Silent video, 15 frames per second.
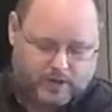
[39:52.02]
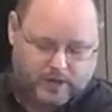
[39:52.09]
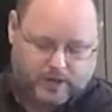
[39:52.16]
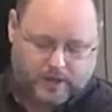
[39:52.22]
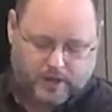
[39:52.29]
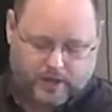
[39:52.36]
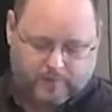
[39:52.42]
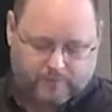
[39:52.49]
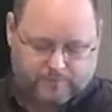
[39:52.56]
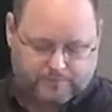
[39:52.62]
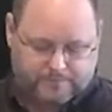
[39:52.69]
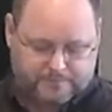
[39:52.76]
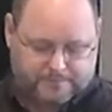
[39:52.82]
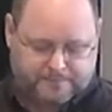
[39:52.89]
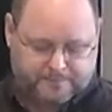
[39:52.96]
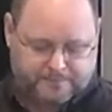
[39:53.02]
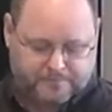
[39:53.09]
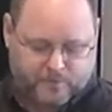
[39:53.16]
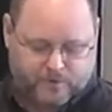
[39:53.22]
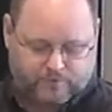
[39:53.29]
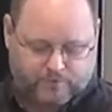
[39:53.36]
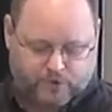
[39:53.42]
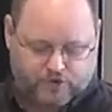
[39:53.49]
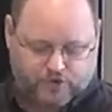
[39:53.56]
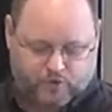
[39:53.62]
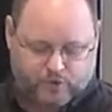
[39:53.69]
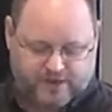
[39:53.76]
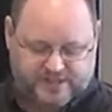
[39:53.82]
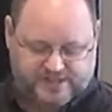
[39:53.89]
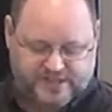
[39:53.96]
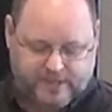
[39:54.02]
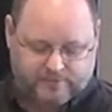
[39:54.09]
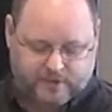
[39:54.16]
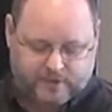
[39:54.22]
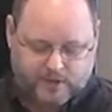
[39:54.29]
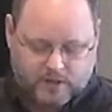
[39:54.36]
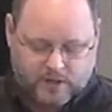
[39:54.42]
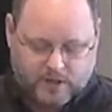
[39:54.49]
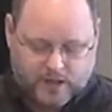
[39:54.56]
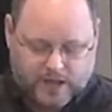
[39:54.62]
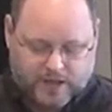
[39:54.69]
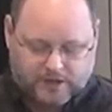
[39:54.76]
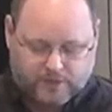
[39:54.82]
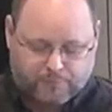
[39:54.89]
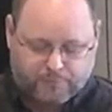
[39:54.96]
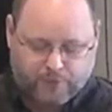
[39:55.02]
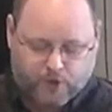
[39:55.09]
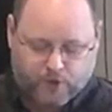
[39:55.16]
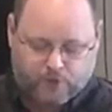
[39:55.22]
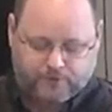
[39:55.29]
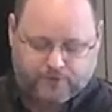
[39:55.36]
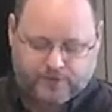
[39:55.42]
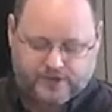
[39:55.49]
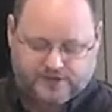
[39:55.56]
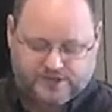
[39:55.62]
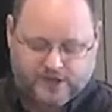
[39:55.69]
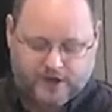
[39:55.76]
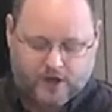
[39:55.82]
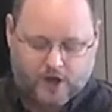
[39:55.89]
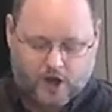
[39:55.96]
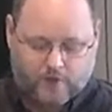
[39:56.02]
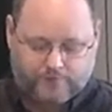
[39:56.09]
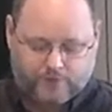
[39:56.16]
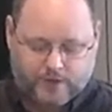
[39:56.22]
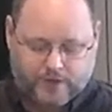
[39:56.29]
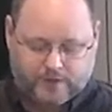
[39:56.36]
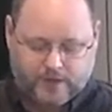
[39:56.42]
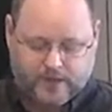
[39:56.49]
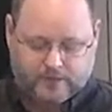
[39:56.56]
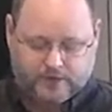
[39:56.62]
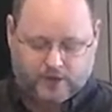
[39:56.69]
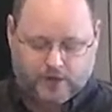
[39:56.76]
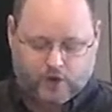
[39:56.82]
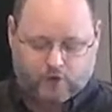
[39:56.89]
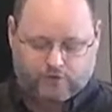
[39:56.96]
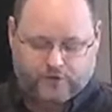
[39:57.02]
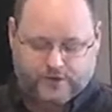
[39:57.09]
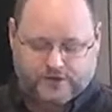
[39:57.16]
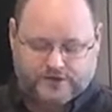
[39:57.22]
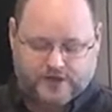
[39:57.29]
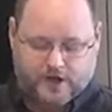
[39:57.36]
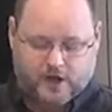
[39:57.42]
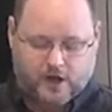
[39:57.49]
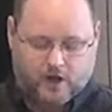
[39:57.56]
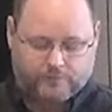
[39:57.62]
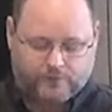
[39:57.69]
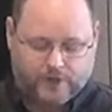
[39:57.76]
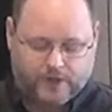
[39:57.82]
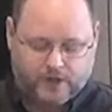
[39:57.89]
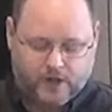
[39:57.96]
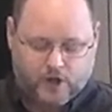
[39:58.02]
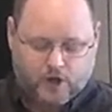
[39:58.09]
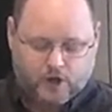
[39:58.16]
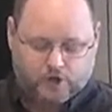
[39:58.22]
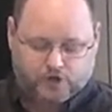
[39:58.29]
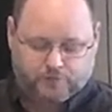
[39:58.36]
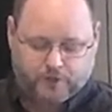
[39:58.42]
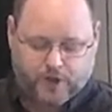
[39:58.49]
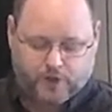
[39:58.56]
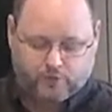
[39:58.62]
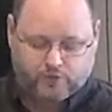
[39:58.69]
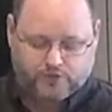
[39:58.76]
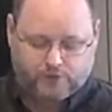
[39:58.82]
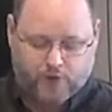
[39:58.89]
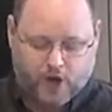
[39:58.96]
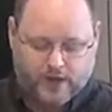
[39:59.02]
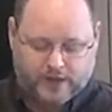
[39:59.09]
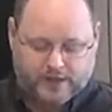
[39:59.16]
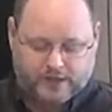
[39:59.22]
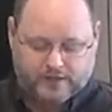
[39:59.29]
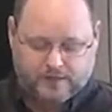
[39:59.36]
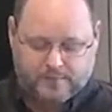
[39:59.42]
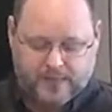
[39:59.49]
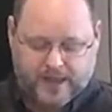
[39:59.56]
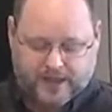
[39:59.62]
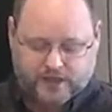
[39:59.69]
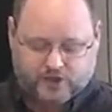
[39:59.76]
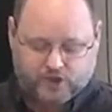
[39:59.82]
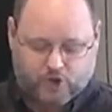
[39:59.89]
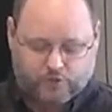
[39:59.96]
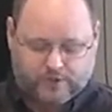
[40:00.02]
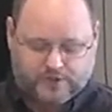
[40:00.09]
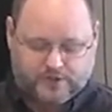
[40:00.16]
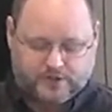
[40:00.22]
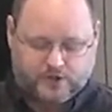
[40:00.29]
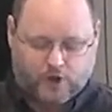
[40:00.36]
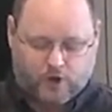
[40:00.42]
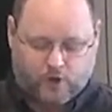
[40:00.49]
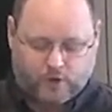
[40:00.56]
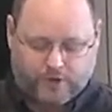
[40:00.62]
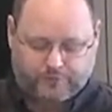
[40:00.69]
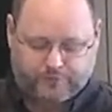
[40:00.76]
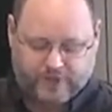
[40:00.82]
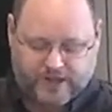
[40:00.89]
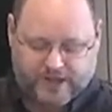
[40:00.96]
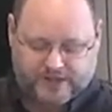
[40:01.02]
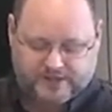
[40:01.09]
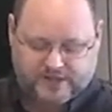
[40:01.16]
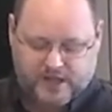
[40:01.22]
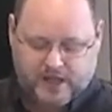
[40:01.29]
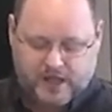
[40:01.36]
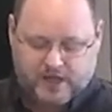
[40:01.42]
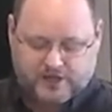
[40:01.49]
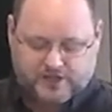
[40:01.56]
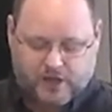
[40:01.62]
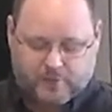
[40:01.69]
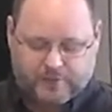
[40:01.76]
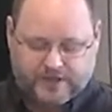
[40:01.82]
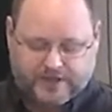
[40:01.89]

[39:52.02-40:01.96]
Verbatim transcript: um, verse 27, and the bull for the sin offering and the goat for the sin offering, whose blood was brought in to make atonement in the holy place, shall be